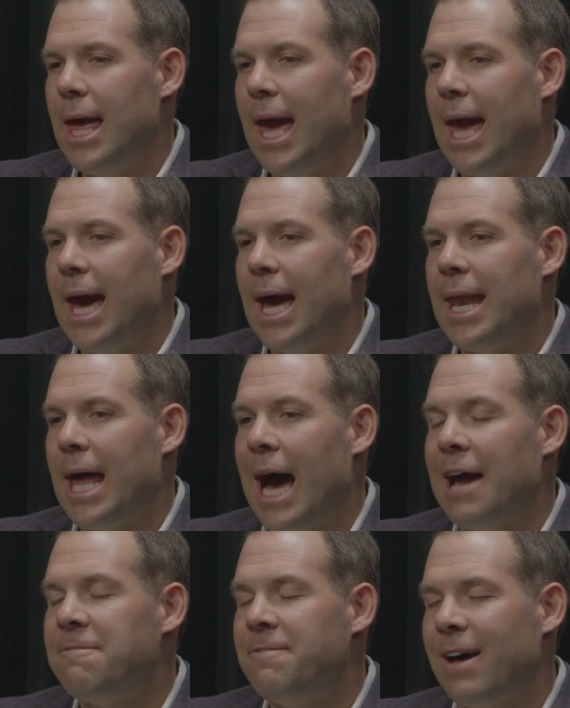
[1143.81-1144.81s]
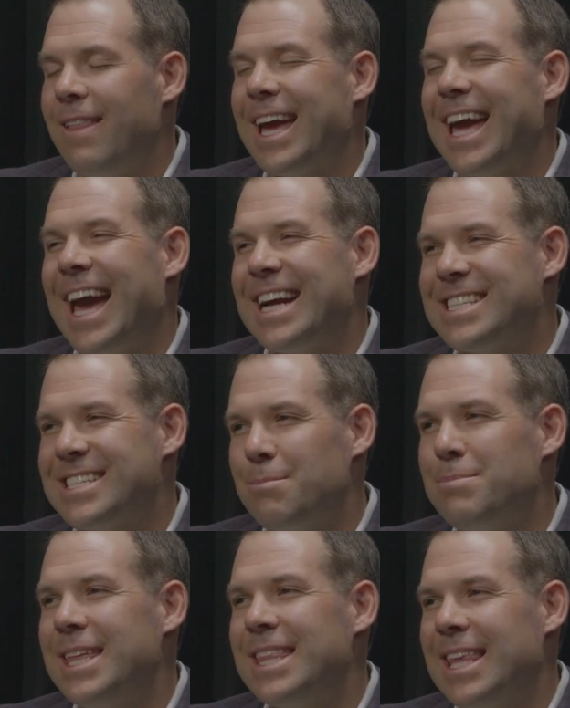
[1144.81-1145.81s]
And I felt like I had
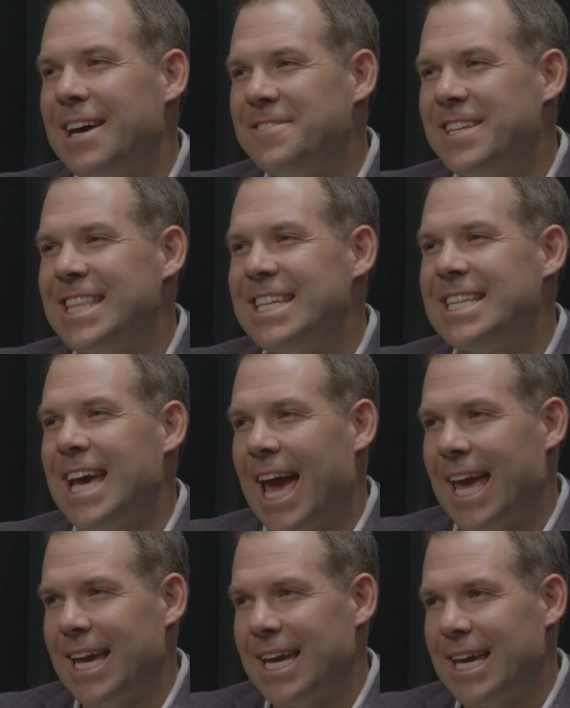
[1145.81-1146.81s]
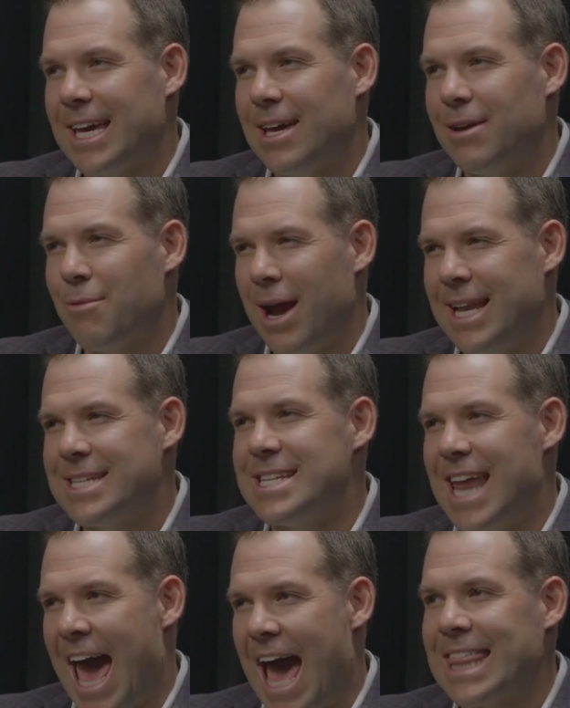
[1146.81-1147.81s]
something left in the tank, right, as
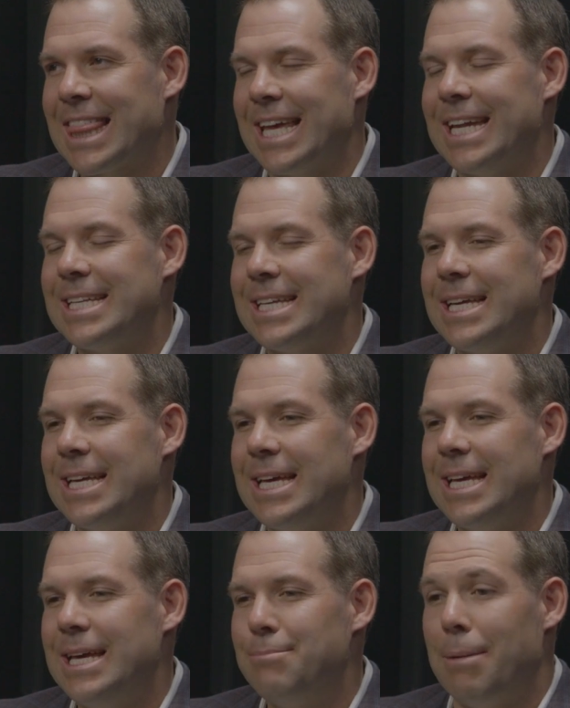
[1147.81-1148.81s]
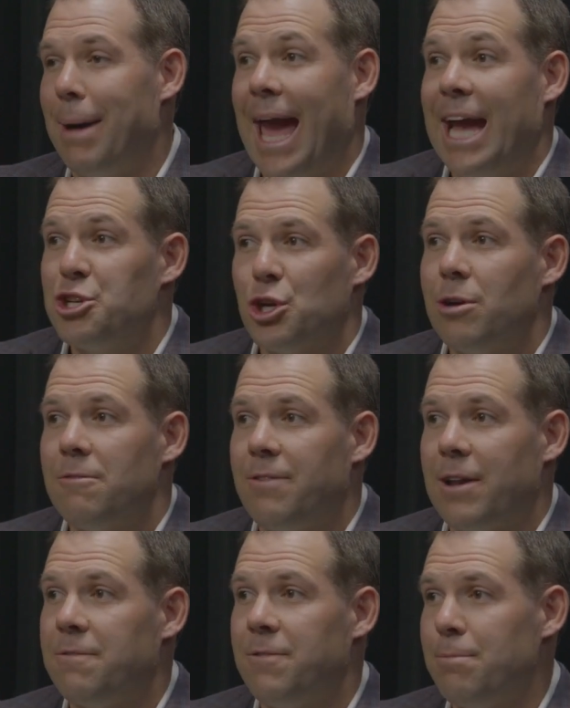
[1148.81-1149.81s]
an athlete. But my agent couldn't
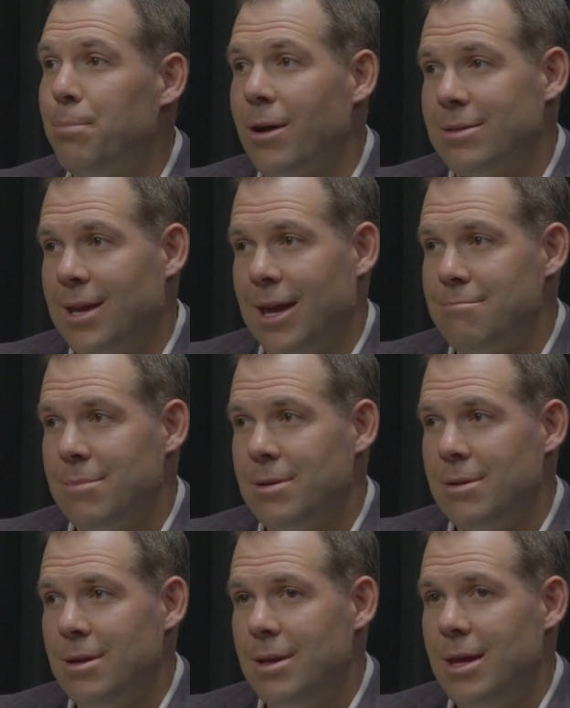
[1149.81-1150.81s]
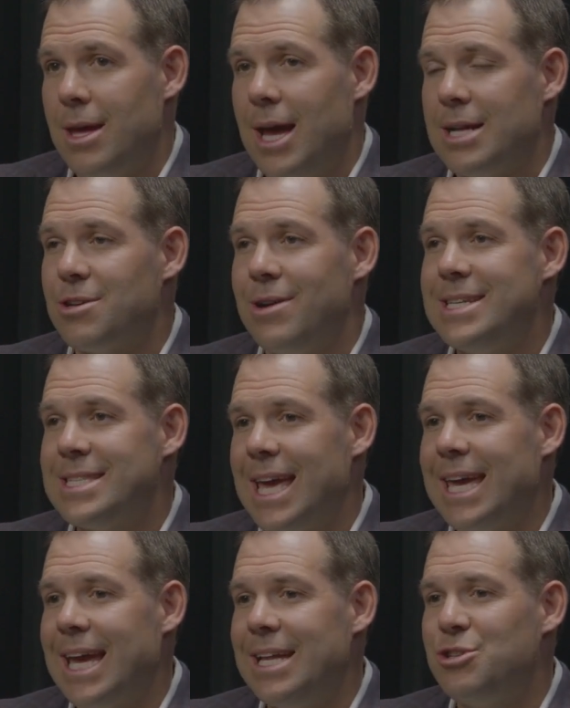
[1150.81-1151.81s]
find a football team. And so he's
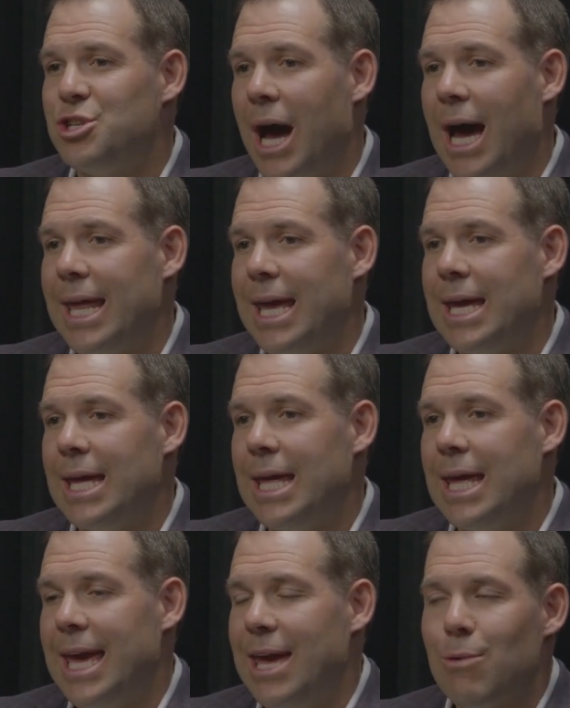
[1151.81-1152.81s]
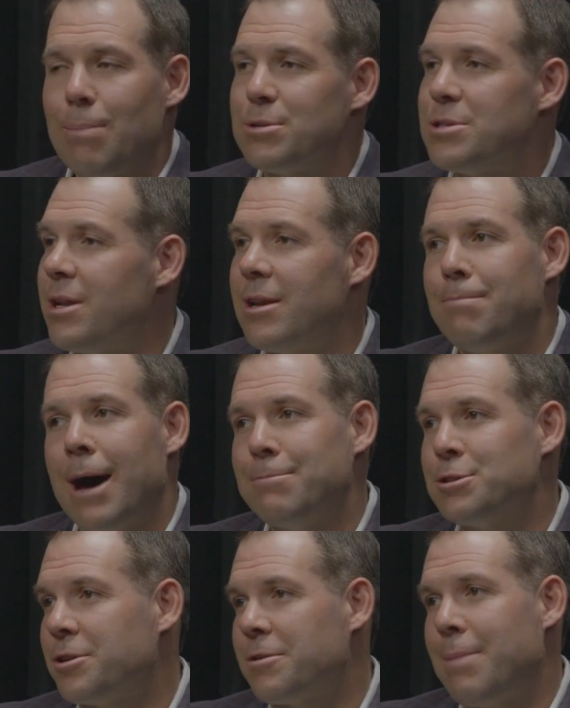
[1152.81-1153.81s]
thinking, Johnny, he represented a
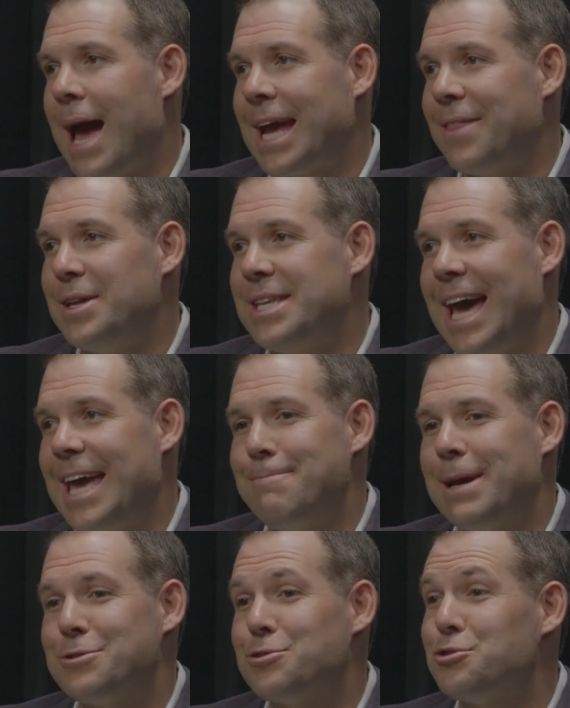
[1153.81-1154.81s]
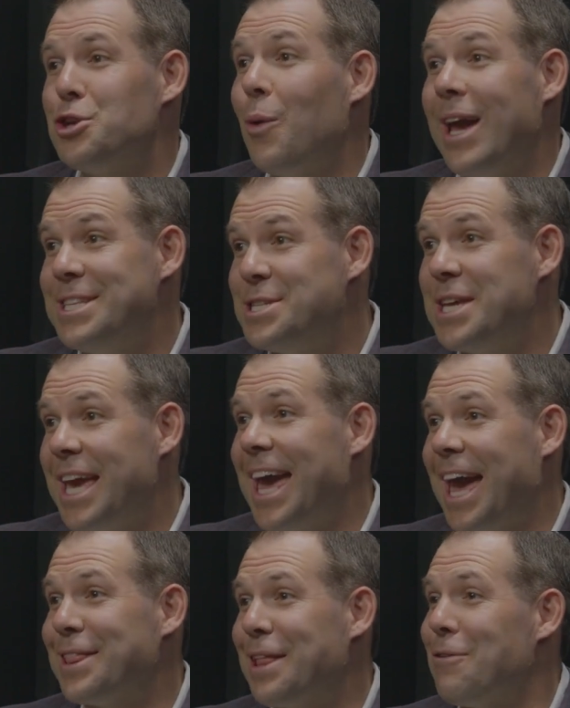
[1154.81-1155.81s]
bobsledder back in the day, and because there's no
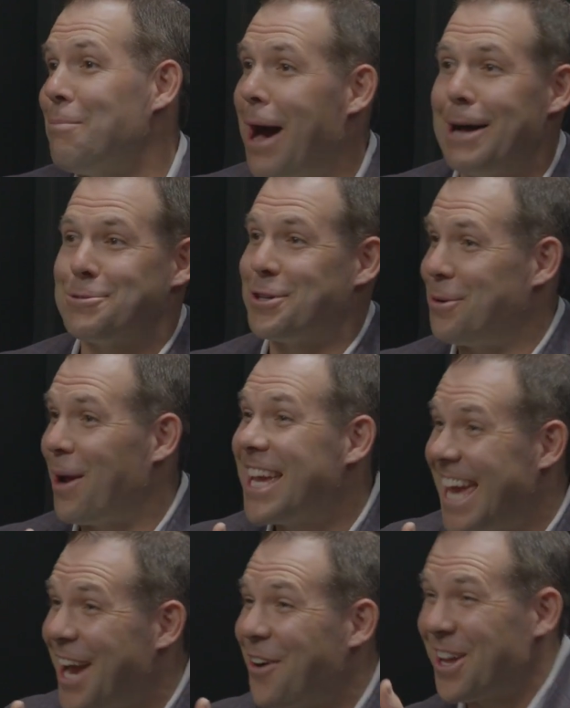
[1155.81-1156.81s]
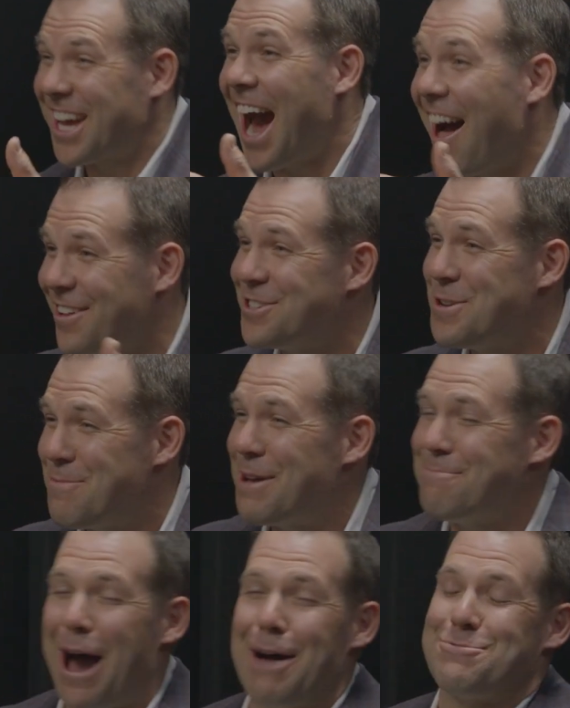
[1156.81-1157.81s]
NCAA level bobsledding, right? You can't go to college to be a
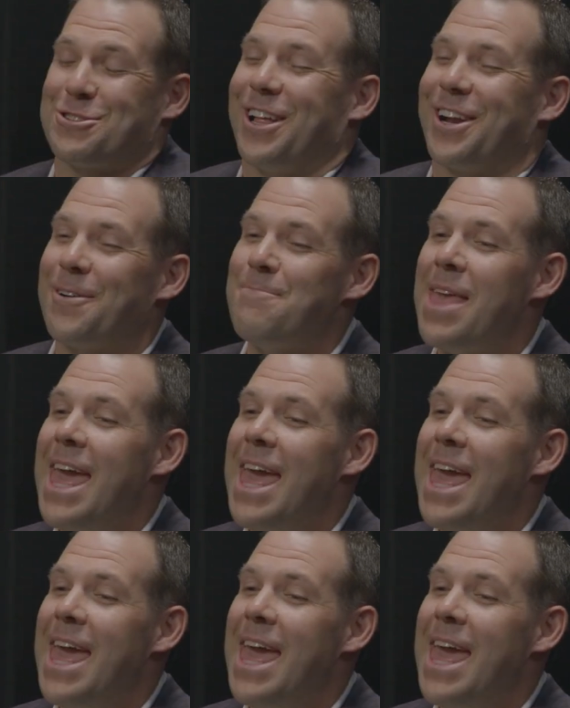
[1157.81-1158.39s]
bobsledder.